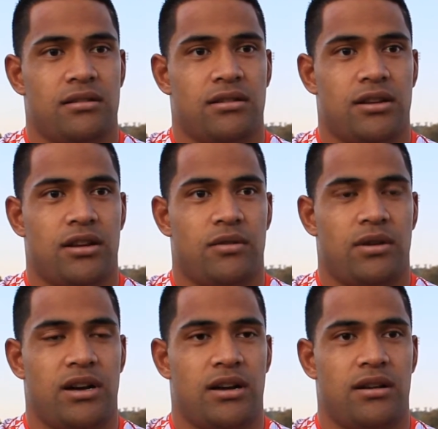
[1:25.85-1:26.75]
you
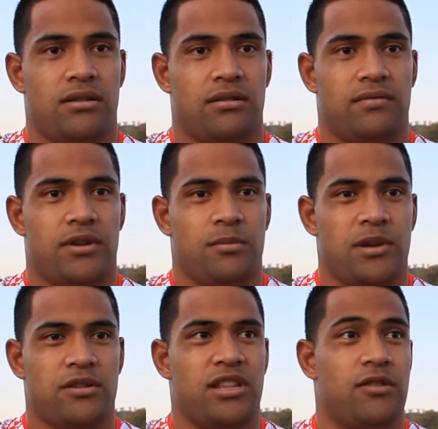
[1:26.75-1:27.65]
know, very
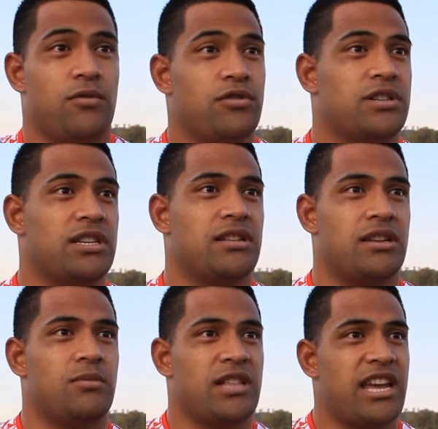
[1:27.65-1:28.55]
big on their roots
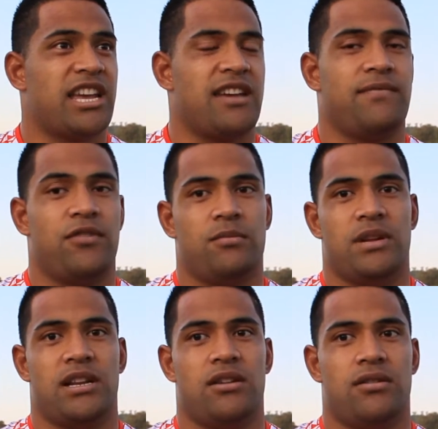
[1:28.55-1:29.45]
and where they came from,
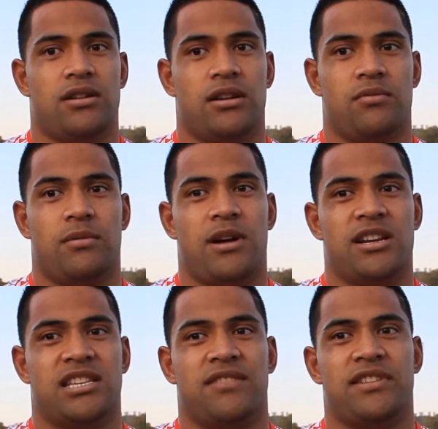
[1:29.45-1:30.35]
and remind
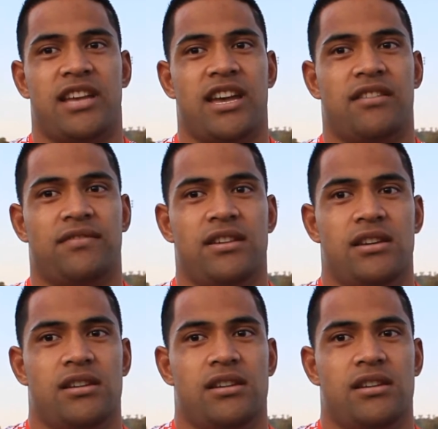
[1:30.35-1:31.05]
us every day of,